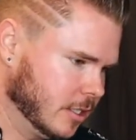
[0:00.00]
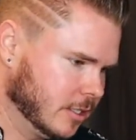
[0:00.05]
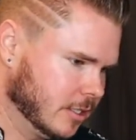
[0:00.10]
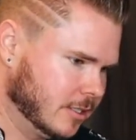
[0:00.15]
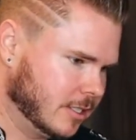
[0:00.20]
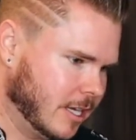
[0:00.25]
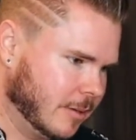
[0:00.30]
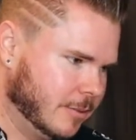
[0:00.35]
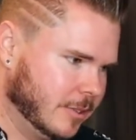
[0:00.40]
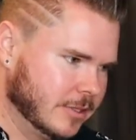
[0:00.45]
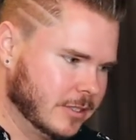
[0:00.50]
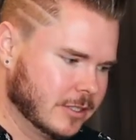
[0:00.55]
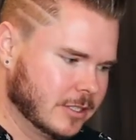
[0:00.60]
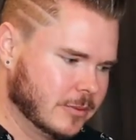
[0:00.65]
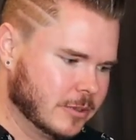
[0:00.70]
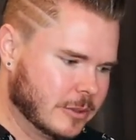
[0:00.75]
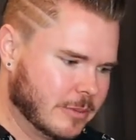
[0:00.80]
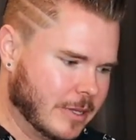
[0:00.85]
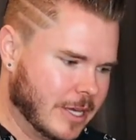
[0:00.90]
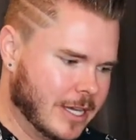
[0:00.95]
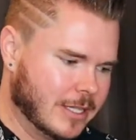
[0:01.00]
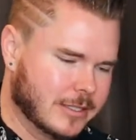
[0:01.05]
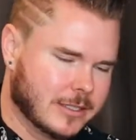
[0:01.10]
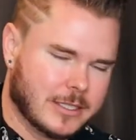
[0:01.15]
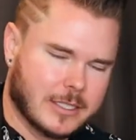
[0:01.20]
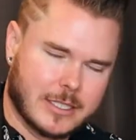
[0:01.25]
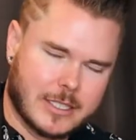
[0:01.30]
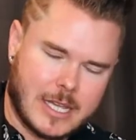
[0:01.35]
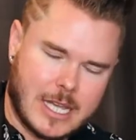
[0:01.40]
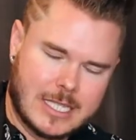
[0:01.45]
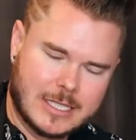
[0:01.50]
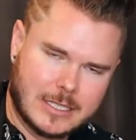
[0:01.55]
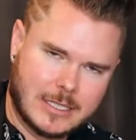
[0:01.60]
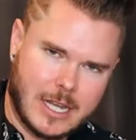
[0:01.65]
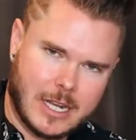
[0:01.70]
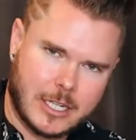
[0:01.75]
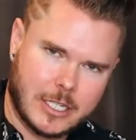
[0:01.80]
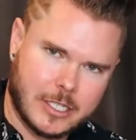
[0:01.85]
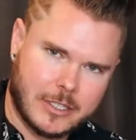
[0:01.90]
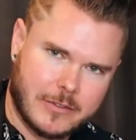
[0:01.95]
Stop using so much plastic. It's
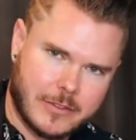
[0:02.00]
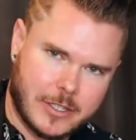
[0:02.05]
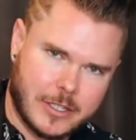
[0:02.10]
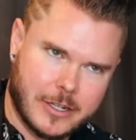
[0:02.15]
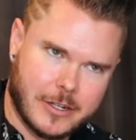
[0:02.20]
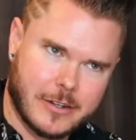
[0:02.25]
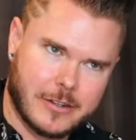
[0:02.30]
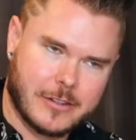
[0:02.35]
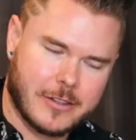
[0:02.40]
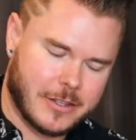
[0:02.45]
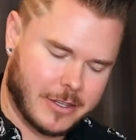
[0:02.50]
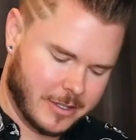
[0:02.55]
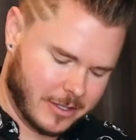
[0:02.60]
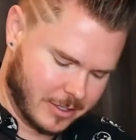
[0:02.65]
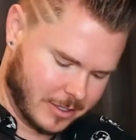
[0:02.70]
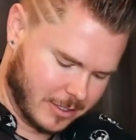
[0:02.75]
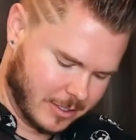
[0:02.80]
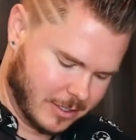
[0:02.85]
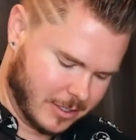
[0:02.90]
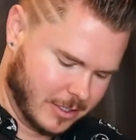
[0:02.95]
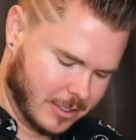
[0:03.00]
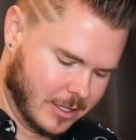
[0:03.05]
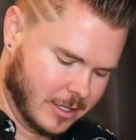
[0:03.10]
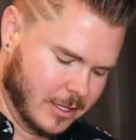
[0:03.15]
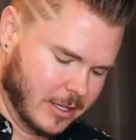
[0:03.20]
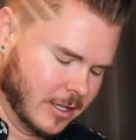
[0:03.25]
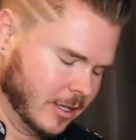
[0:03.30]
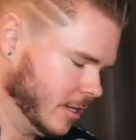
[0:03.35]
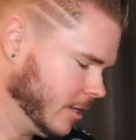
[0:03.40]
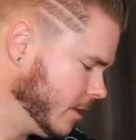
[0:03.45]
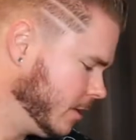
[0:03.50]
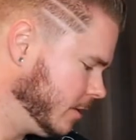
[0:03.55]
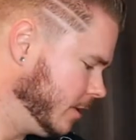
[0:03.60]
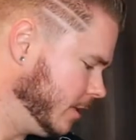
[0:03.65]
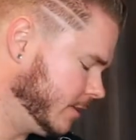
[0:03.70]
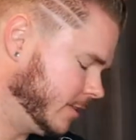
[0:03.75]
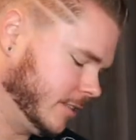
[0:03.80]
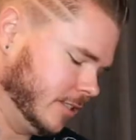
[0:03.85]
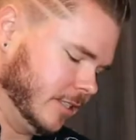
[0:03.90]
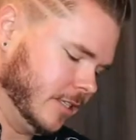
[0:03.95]
not good for the earth.
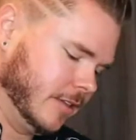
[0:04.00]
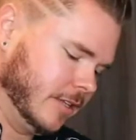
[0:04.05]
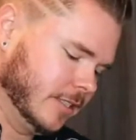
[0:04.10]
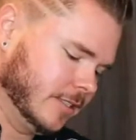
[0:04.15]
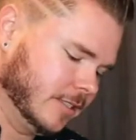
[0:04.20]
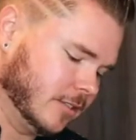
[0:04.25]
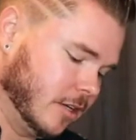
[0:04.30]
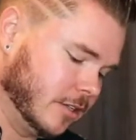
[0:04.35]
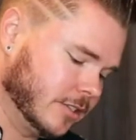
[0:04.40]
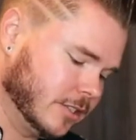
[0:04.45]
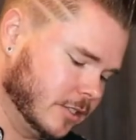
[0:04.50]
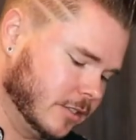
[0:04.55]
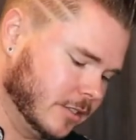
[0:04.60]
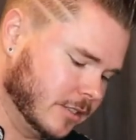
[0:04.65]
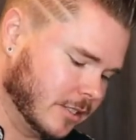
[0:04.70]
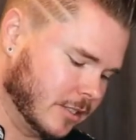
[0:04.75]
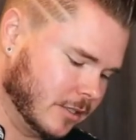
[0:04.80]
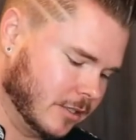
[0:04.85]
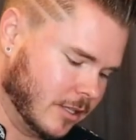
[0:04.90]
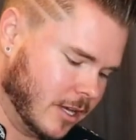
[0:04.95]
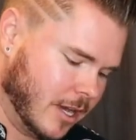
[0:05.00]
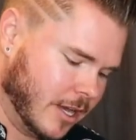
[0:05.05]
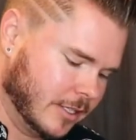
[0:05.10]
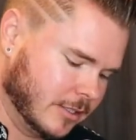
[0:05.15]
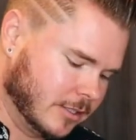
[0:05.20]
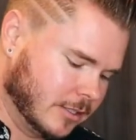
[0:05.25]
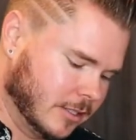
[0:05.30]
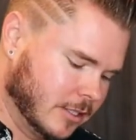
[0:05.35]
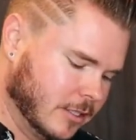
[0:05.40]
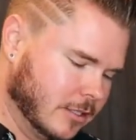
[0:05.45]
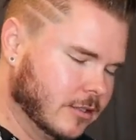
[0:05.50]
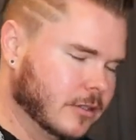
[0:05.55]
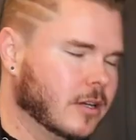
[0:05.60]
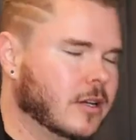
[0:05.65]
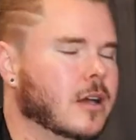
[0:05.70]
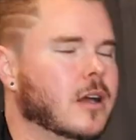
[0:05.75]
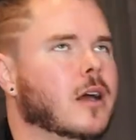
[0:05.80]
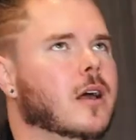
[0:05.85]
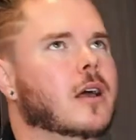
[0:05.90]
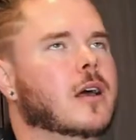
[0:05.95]
Let's see. This is also, there's a lot, so
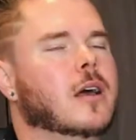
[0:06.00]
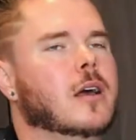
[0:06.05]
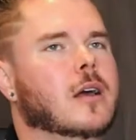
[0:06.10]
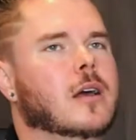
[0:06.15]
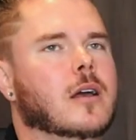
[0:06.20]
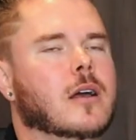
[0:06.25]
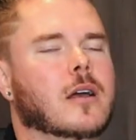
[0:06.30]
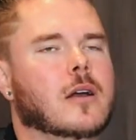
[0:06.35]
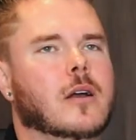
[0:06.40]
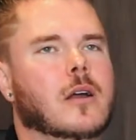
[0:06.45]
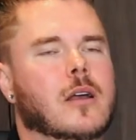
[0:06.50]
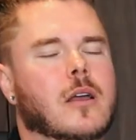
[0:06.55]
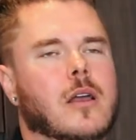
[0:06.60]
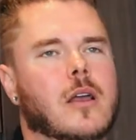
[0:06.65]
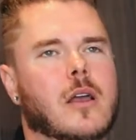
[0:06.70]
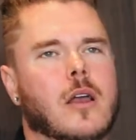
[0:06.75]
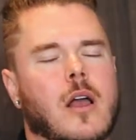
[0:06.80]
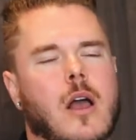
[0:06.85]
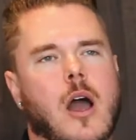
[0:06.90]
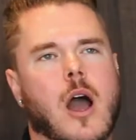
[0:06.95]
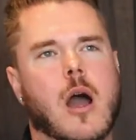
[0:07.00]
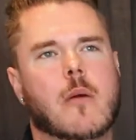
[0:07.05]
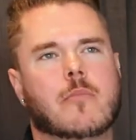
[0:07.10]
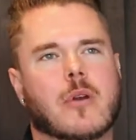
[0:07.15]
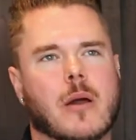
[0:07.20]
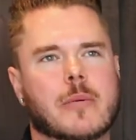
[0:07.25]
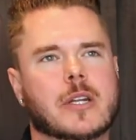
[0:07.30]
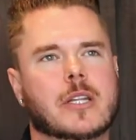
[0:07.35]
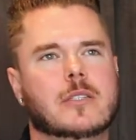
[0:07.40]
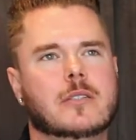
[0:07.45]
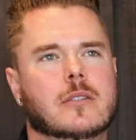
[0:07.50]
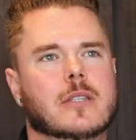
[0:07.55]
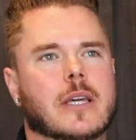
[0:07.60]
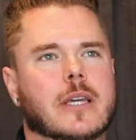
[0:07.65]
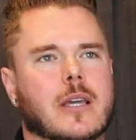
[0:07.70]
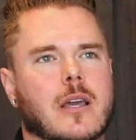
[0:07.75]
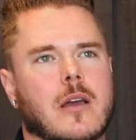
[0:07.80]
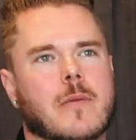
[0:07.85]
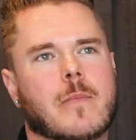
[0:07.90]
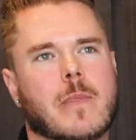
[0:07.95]
I'm probably gonna do
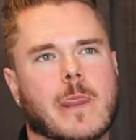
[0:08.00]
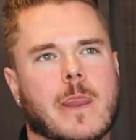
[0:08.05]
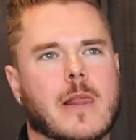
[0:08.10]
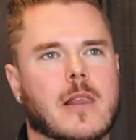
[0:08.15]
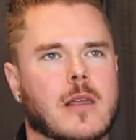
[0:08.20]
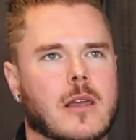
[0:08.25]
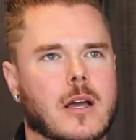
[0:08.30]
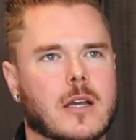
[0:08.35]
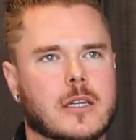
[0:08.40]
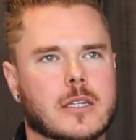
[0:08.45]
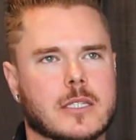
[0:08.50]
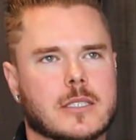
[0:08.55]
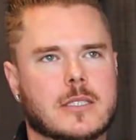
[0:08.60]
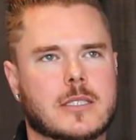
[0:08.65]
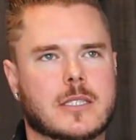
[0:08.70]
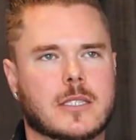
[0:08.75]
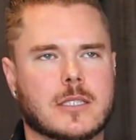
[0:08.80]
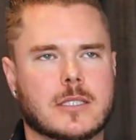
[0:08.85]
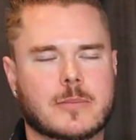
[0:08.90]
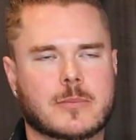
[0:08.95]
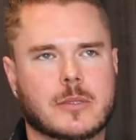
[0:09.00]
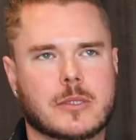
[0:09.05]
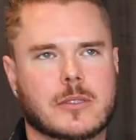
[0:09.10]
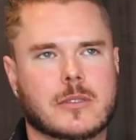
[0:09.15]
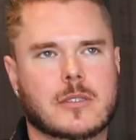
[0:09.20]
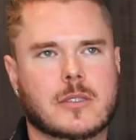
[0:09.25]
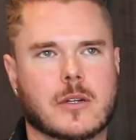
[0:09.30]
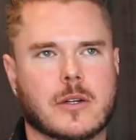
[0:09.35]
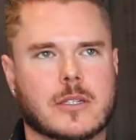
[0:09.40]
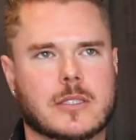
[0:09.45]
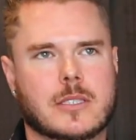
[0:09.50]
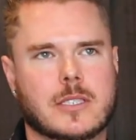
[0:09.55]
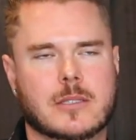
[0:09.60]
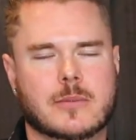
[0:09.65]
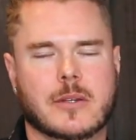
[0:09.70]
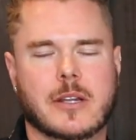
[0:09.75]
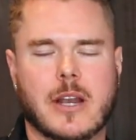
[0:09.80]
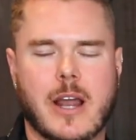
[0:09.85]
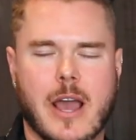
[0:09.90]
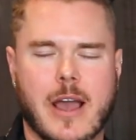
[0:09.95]
like a good teaspoon or a
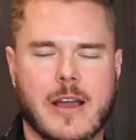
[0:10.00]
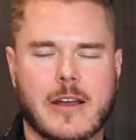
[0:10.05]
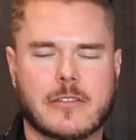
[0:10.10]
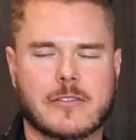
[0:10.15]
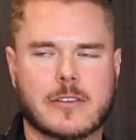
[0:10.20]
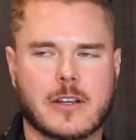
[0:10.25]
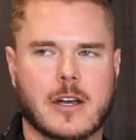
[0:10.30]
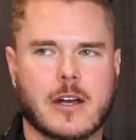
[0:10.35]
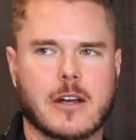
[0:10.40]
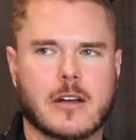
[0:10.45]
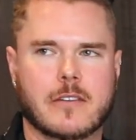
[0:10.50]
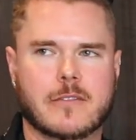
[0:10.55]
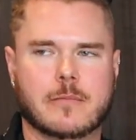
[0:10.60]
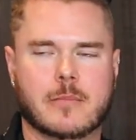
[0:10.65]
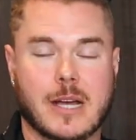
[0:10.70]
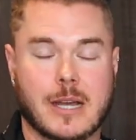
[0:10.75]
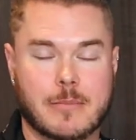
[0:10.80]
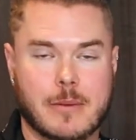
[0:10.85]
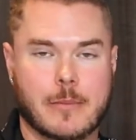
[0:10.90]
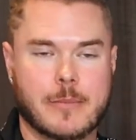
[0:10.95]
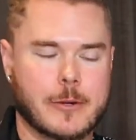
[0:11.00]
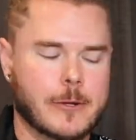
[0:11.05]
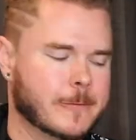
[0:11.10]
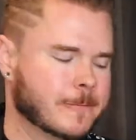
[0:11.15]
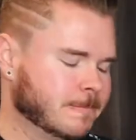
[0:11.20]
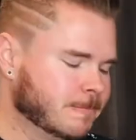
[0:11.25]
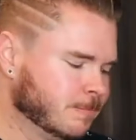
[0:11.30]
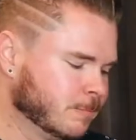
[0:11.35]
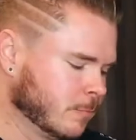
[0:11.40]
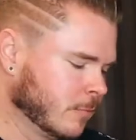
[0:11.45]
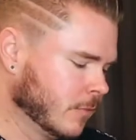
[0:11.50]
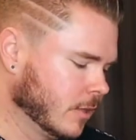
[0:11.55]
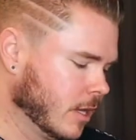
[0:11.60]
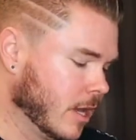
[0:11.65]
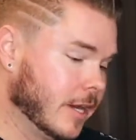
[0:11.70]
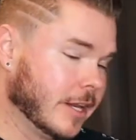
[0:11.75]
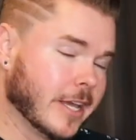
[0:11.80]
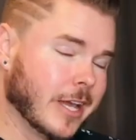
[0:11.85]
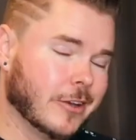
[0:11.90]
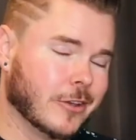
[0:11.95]
teaspoon and a half of black pepper.
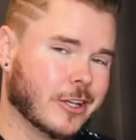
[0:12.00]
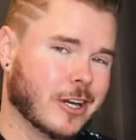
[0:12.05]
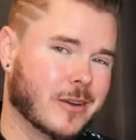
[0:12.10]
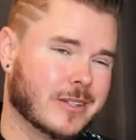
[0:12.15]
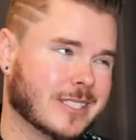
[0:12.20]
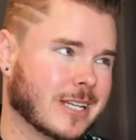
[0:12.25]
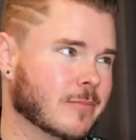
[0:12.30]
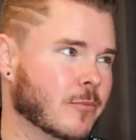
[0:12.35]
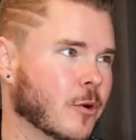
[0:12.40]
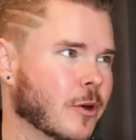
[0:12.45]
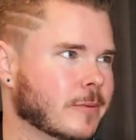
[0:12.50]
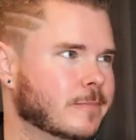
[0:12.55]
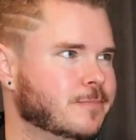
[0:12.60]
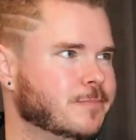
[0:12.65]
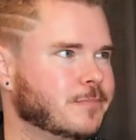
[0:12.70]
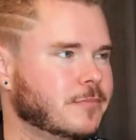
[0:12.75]
And again, you can always add more.